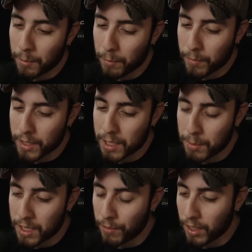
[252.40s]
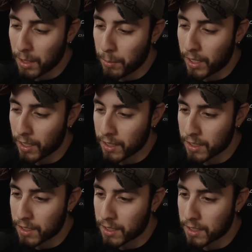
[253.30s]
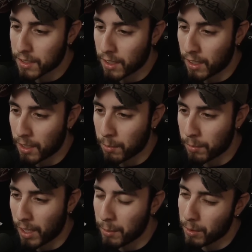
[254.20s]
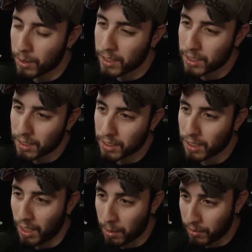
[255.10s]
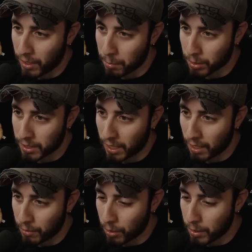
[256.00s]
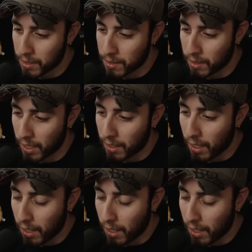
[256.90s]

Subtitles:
specifically because there's a lot of variables that kind of go into that.